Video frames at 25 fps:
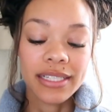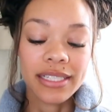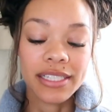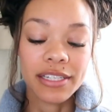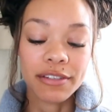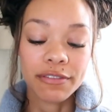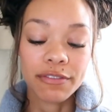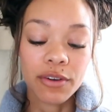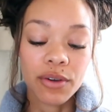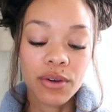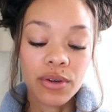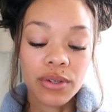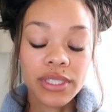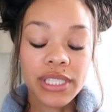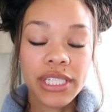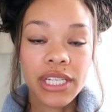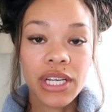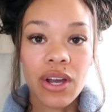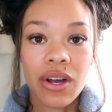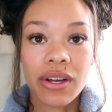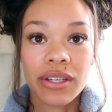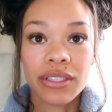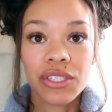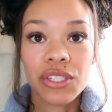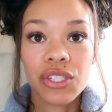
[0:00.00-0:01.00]
difficulty
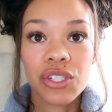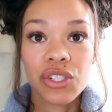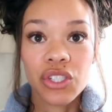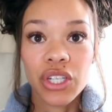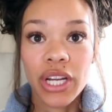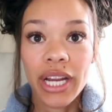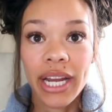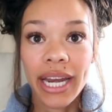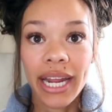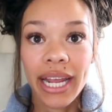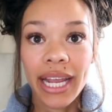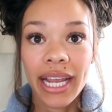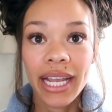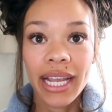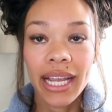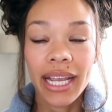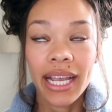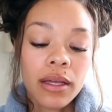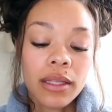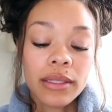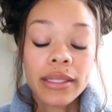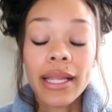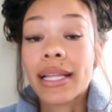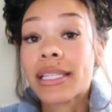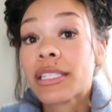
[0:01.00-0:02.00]
concentrating,
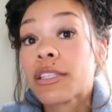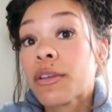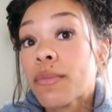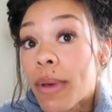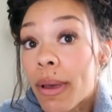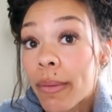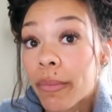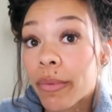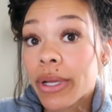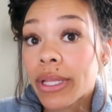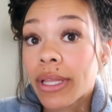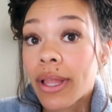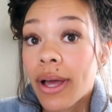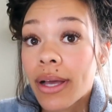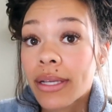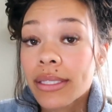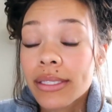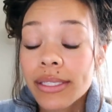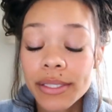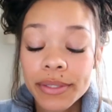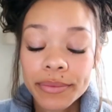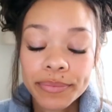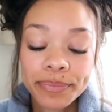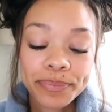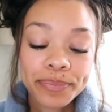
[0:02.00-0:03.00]
lots of memory
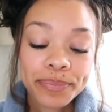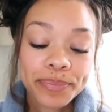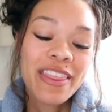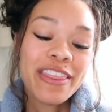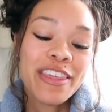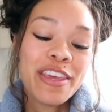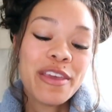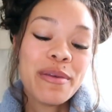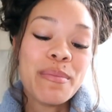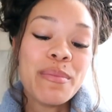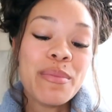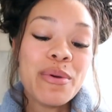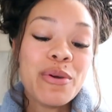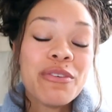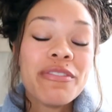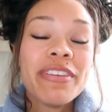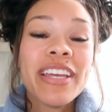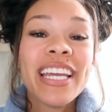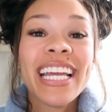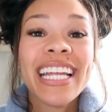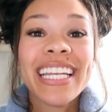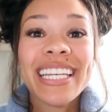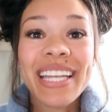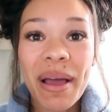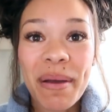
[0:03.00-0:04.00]
loss, the
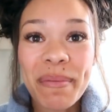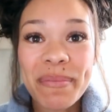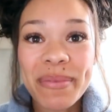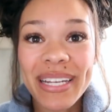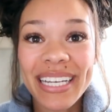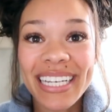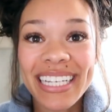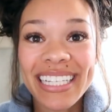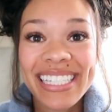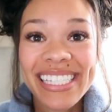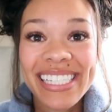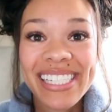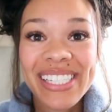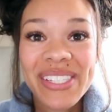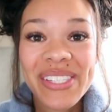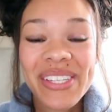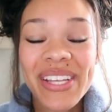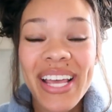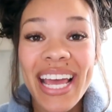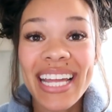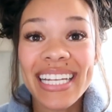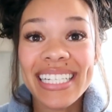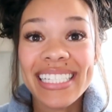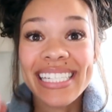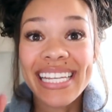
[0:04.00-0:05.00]
moving numbness
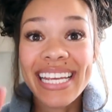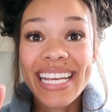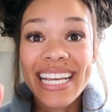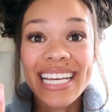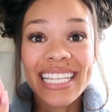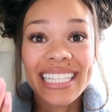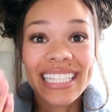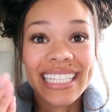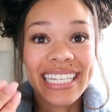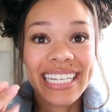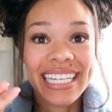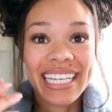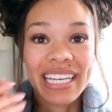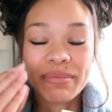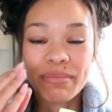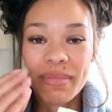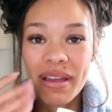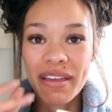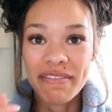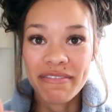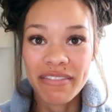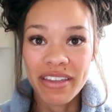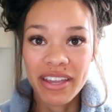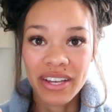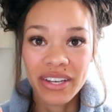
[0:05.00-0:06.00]
and tingling in
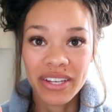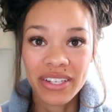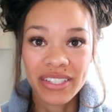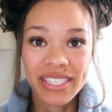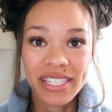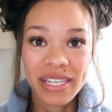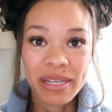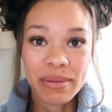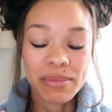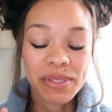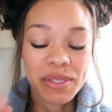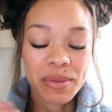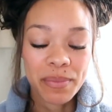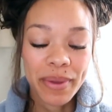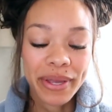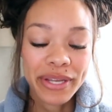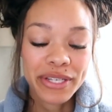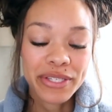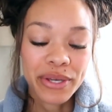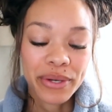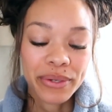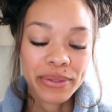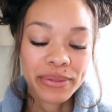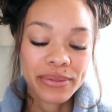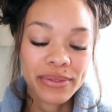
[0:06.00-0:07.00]
my fingertips and my
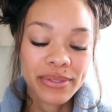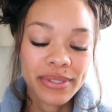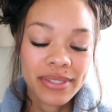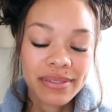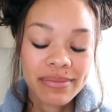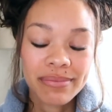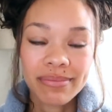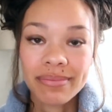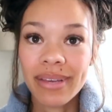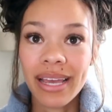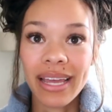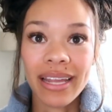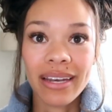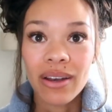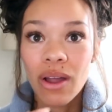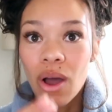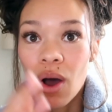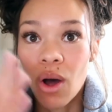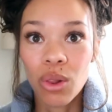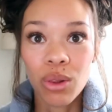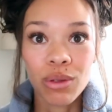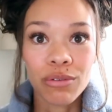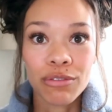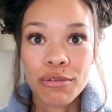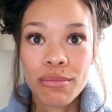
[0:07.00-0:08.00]
toes and
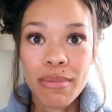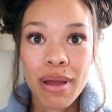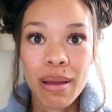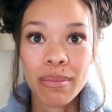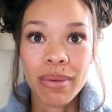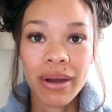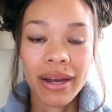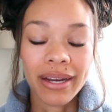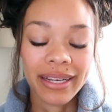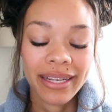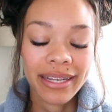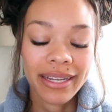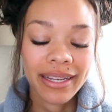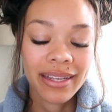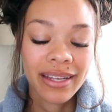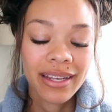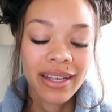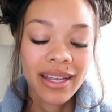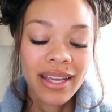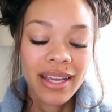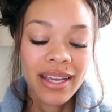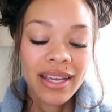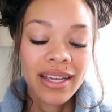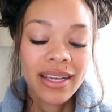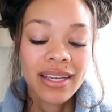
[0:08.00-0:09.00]
all over my body,
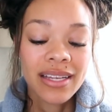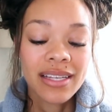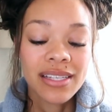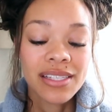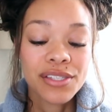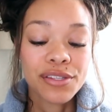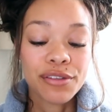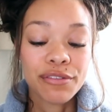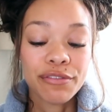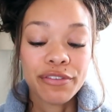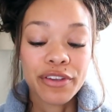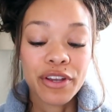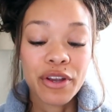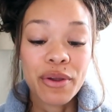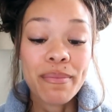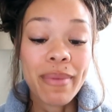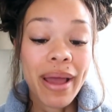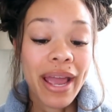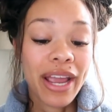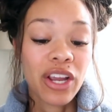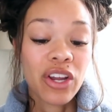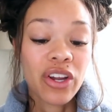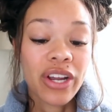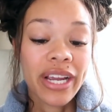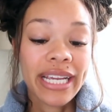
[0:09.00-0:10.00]
severe
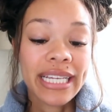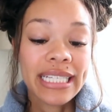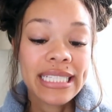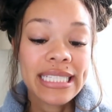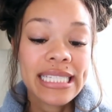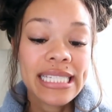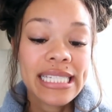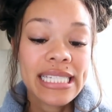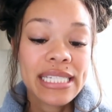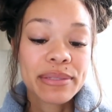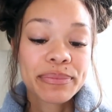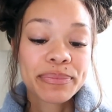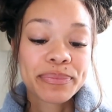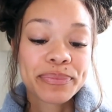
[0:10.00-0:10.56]
migraines,